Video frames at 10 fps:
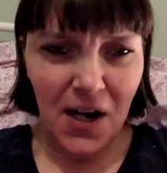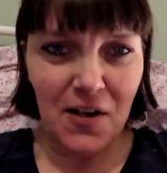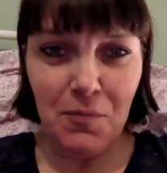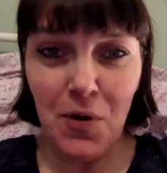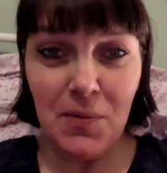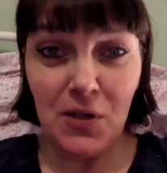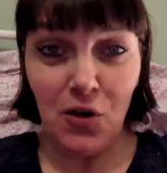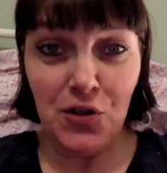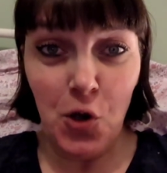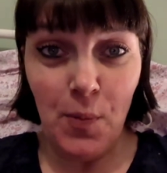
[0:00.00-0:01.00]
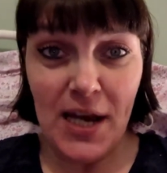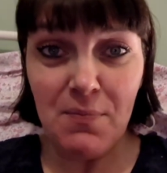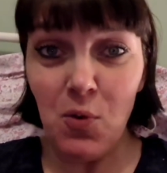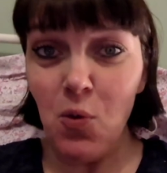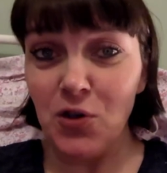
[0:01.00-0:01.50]
And I've probably got new
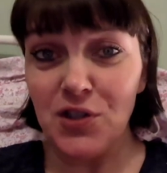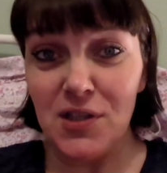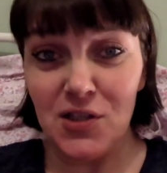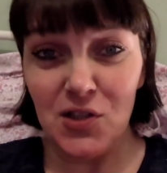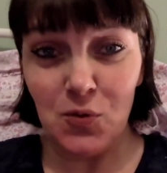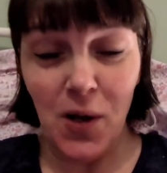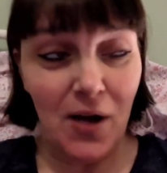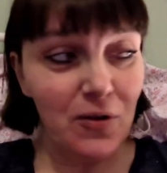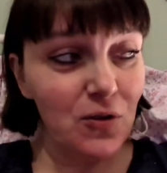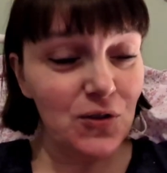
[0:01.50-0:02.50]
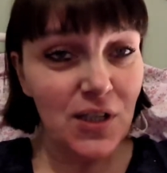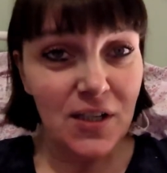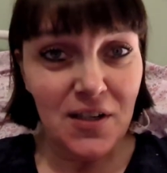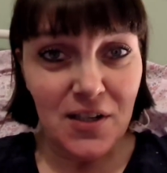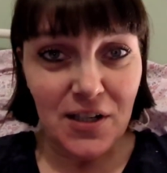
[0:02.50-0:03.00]
people watching this as well. Of course,
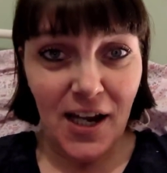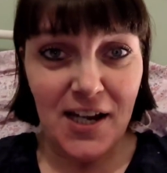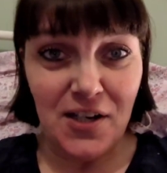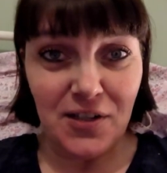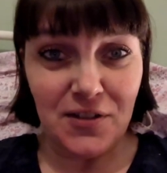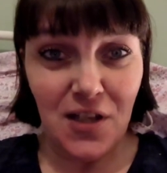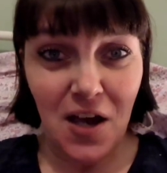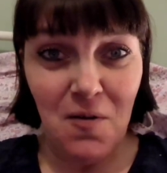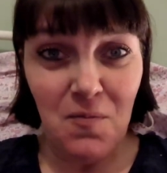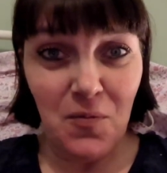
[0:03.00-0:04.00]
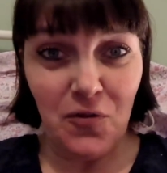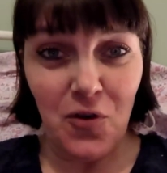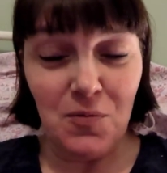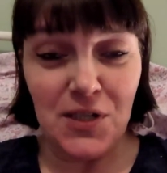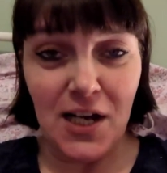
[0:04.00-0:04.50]
Gainers
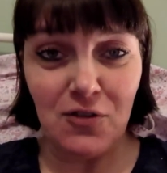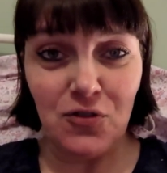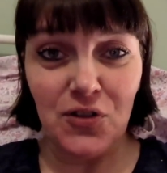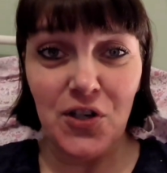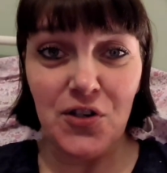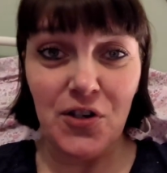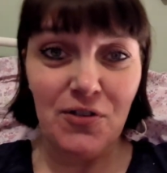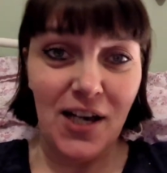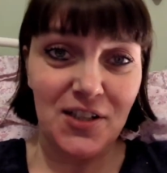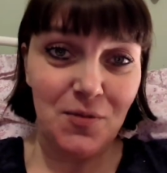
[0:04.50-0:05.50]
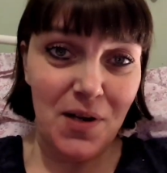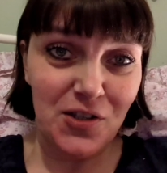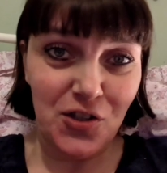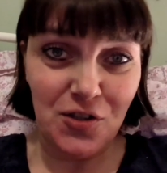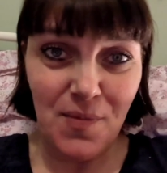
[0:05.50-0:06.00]
from Tales from Cuckoo Land
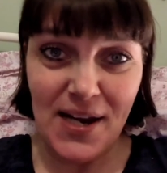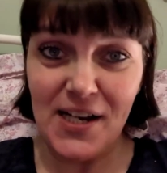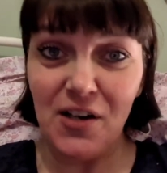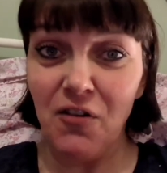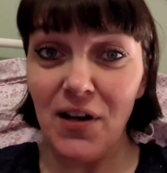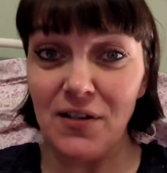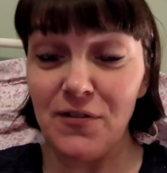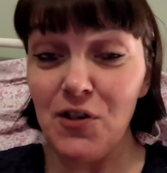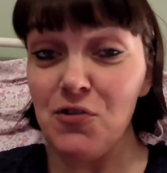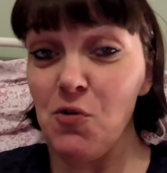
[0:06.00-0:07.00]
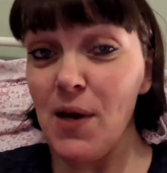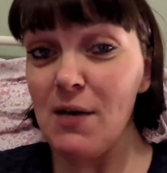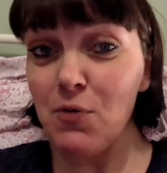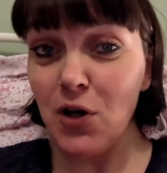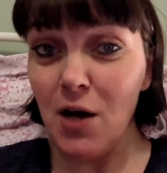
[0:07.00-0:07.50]
mentioned me. And I've had a few new
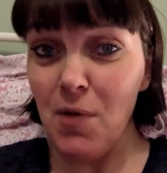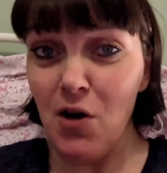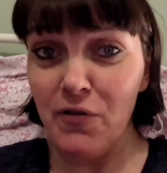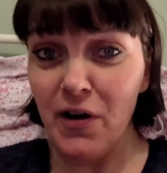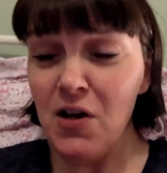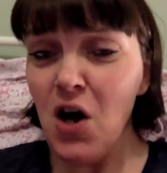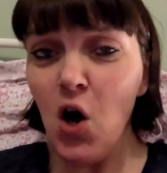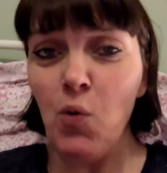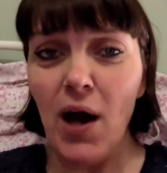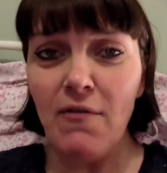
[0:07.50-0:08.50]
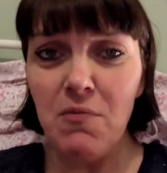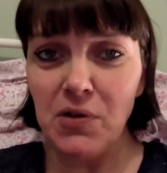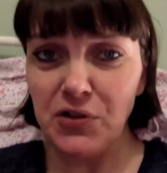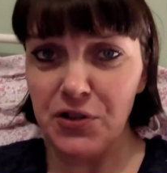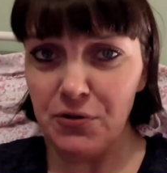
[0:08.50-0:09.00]
people come over. Or whatever
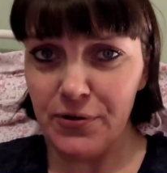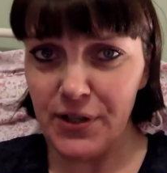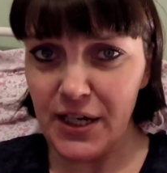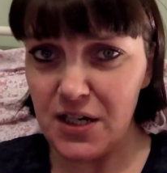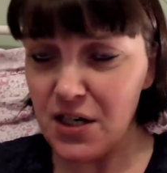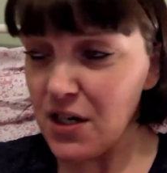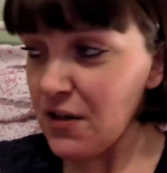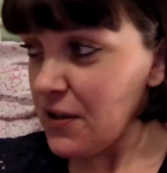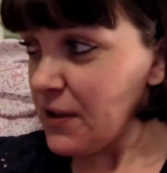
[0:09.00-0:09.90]
must you think.